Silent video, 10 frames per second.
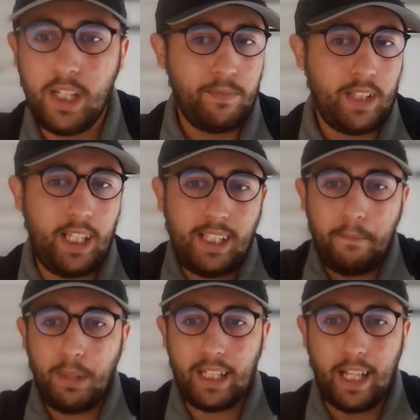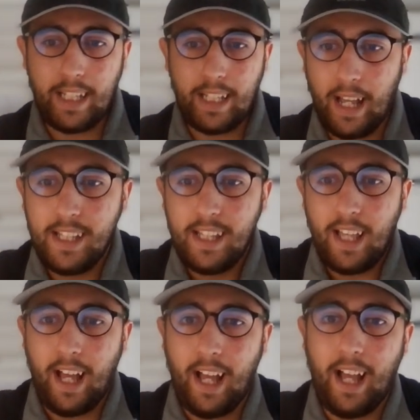It can be like
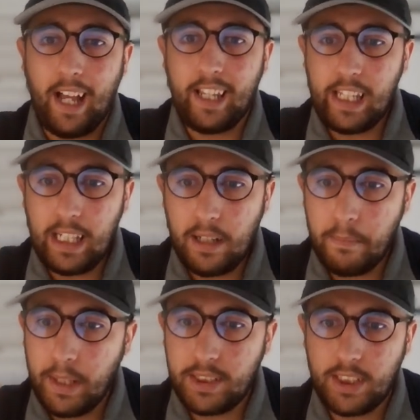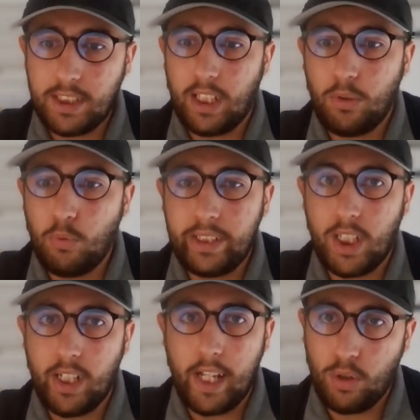a killer message that will
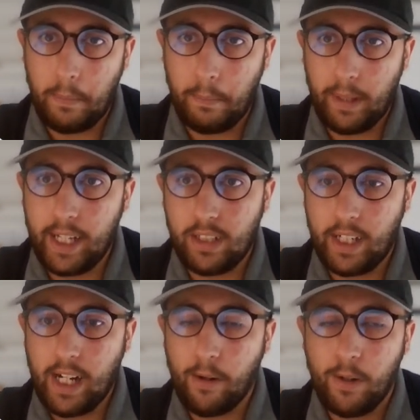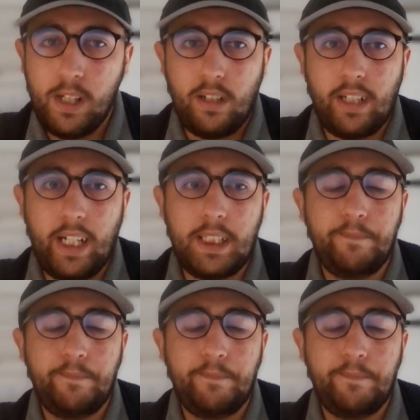10x your replies right now, right?